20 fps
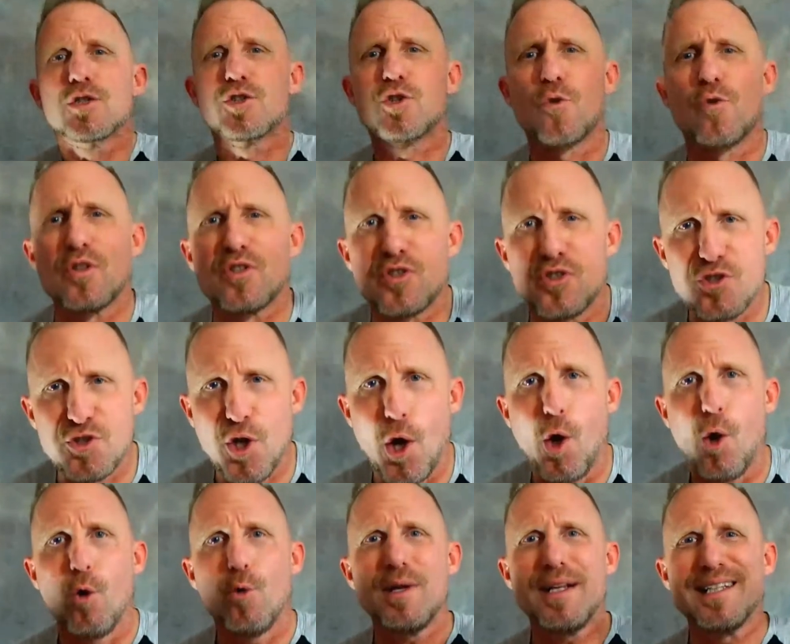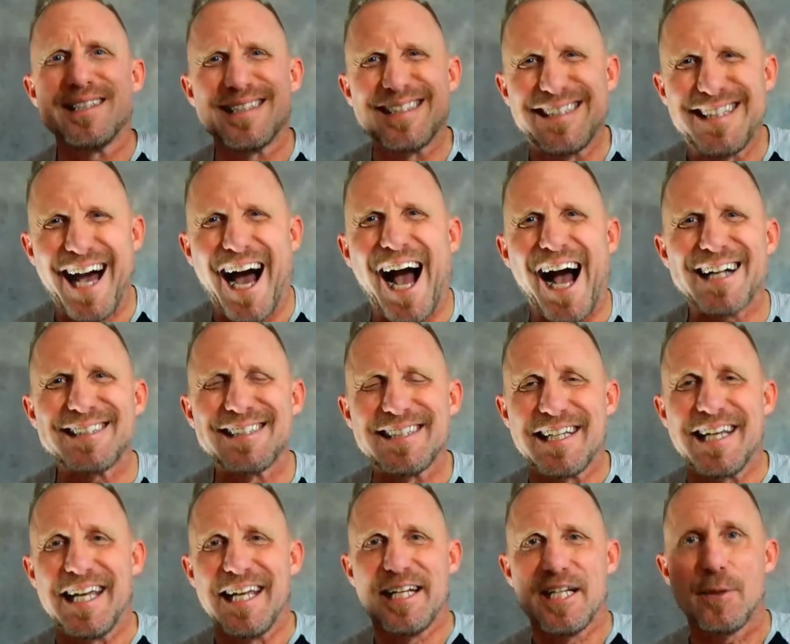So the stone is God's
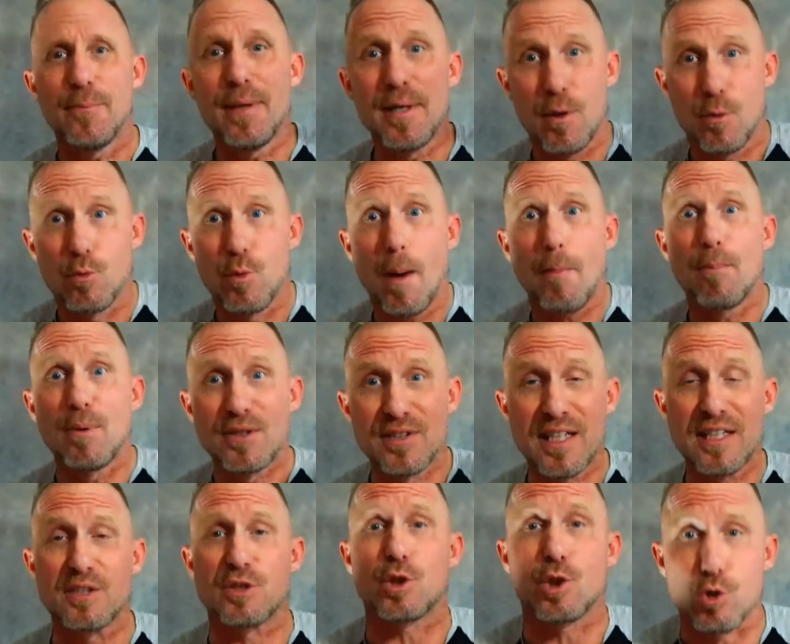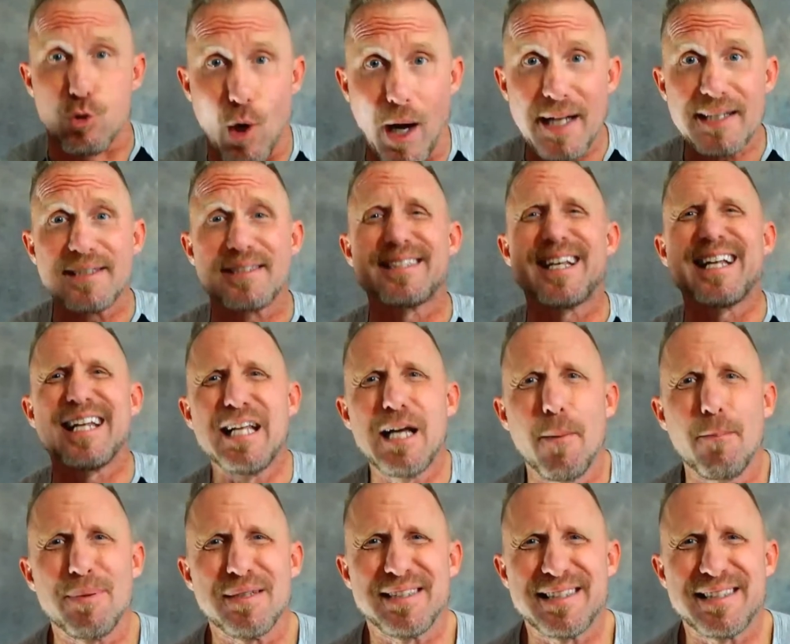kingdom and it represents Christ setting up his